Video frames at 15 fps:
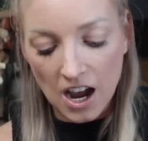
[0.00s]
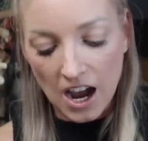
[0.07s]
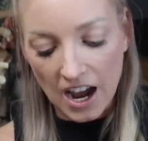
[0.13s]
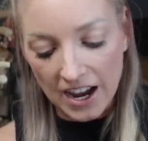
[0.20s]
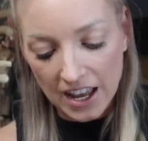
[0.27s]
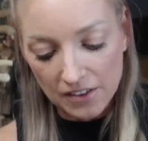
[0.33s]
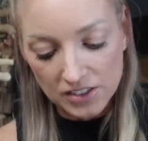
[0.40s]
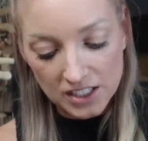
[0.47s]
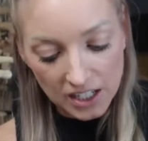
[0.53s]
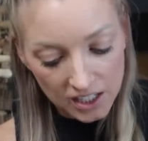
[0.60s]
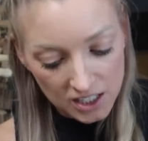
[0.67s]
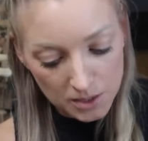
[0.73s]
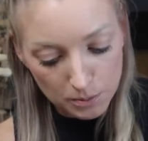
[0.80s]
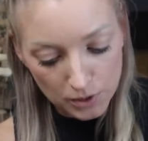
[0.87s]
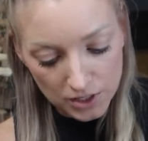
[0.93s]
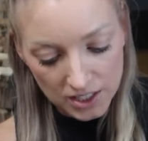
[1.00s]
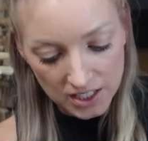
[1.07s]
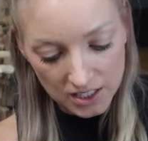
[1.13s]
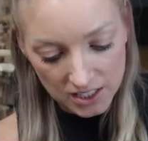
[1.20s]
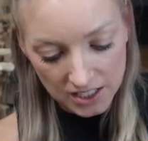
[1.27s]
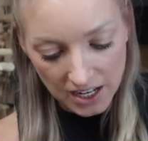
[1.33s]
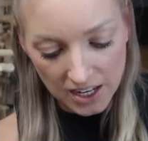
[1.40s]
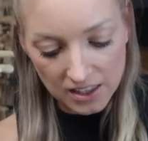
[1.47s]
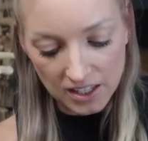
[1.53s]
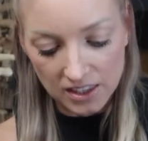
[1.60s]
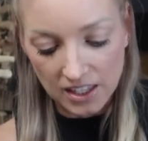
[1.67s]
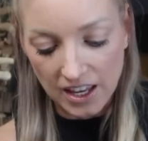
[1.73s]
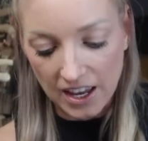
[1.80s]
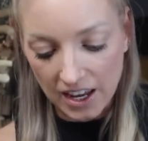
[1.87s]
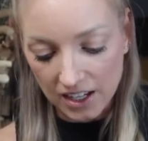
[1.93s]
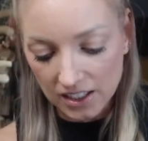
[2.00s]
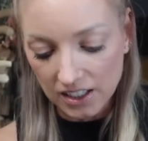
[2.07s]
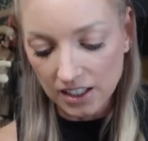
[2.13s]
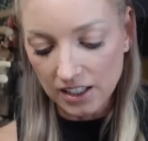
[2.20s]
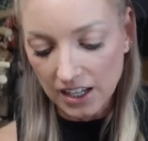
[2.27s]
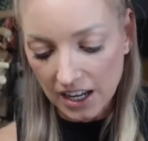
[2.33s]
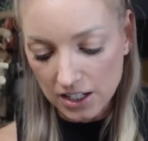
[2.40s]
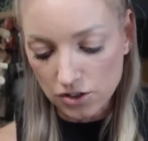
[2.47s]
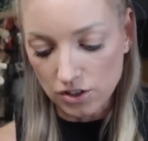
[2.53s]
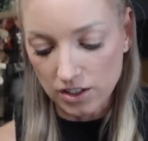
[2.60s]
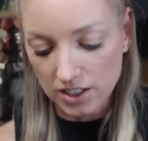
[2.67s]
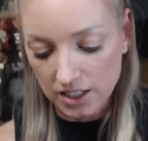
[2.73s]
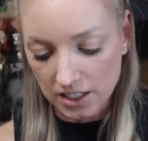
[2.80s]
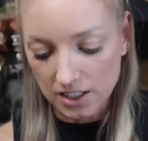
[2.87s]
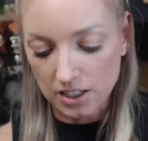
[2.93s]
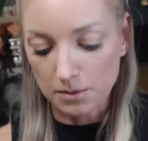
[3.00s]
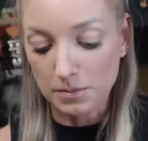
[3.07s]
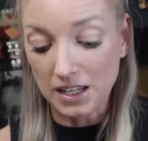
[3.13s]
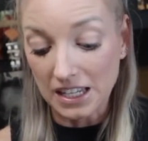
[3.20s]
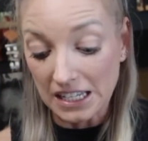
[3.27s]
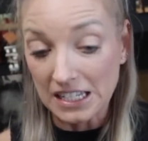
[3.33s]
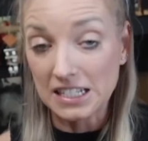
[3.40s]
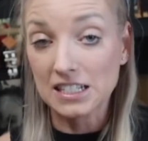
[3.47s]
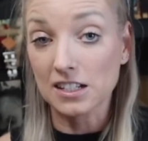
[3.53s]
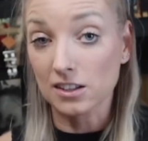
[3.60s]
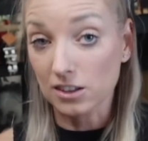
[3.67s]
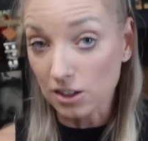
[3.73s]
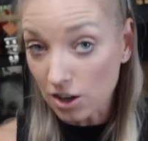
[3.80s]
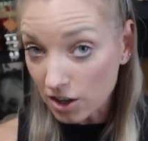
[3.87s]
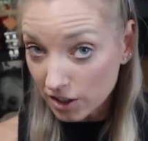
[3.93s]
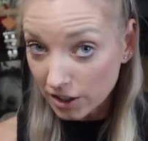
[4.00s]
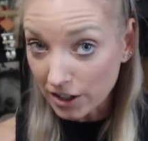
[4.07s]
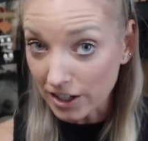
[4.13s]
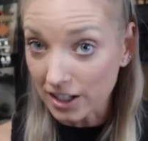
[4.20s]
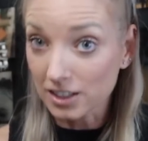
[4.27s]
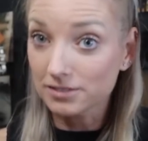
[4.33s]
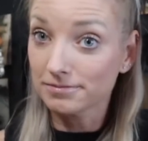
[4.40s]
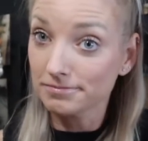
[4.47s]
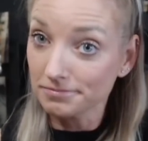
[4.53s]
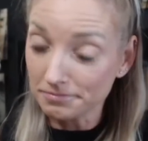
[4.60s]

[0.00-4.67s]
I have textbooks that say that the epigastric system is longer.